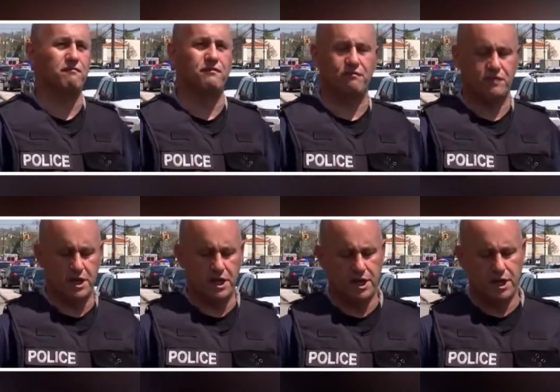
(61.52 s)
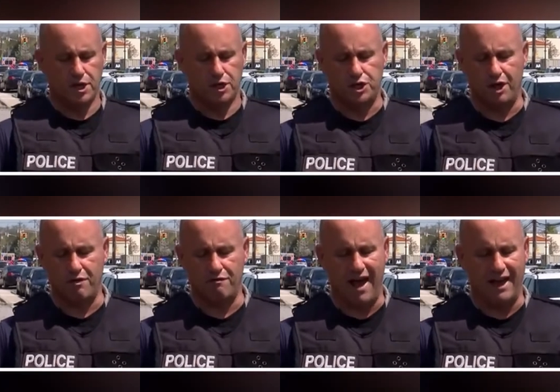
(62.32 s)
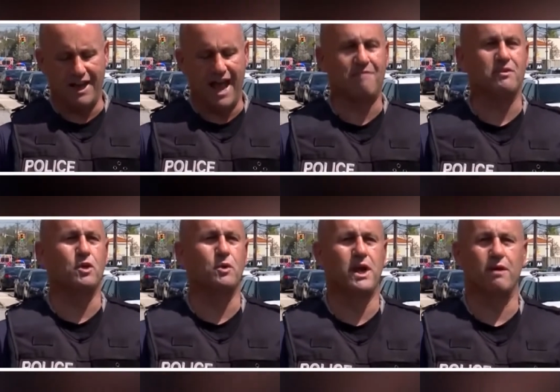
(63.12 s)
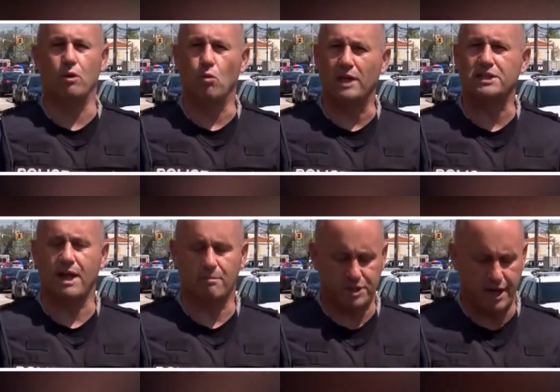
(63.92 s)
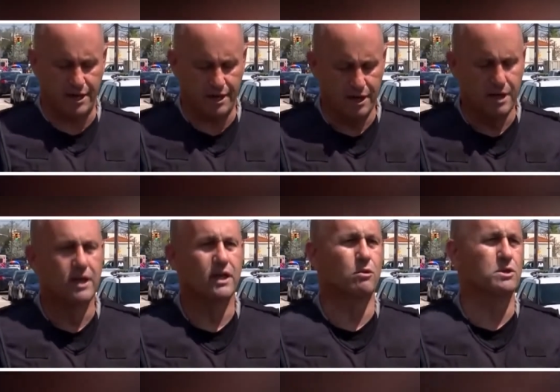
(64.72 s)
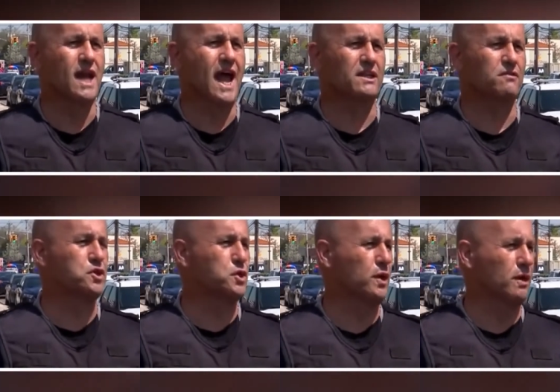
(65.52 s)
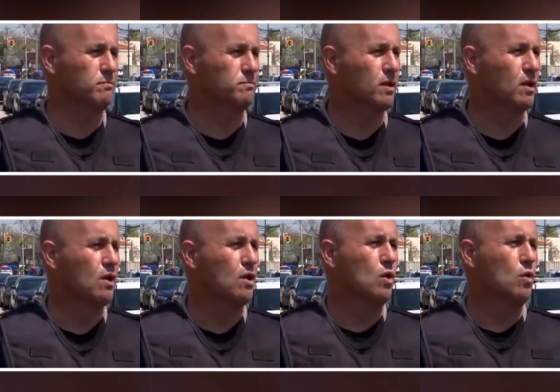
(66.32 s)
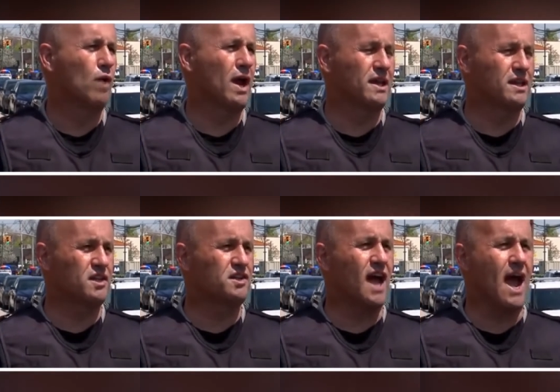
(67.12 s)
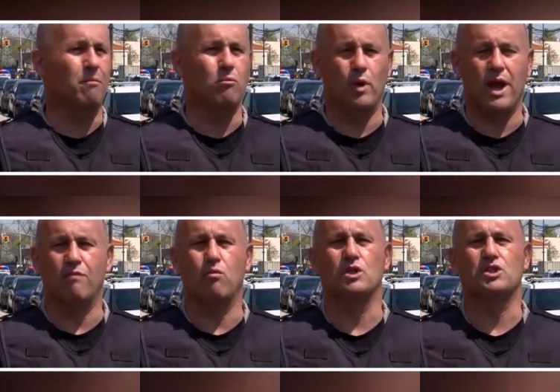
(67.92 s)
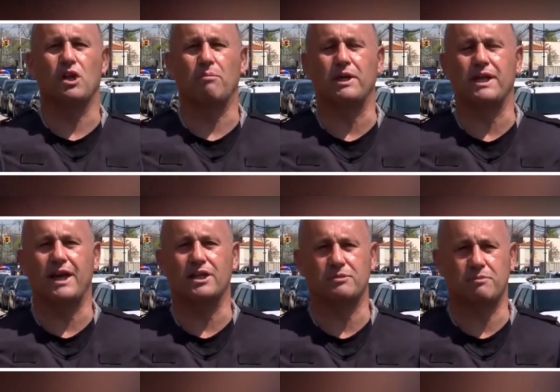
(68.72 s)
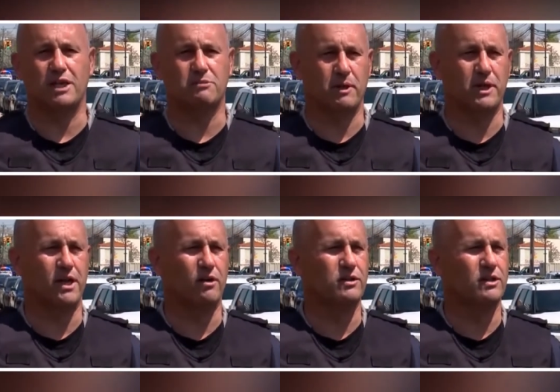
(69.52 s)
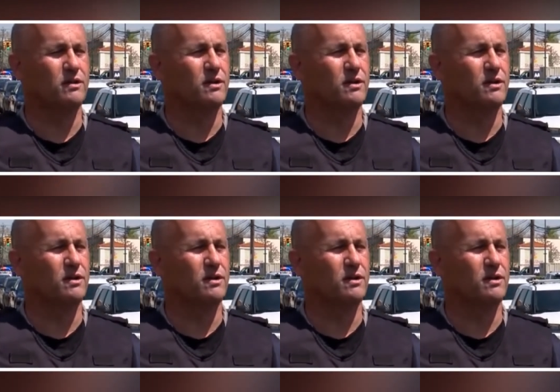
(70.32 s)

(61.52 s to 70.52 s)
the 50 Cherry Valley Avenue here in West Hempstead, there was an active shooter right? This time we have one subject that is, has been killed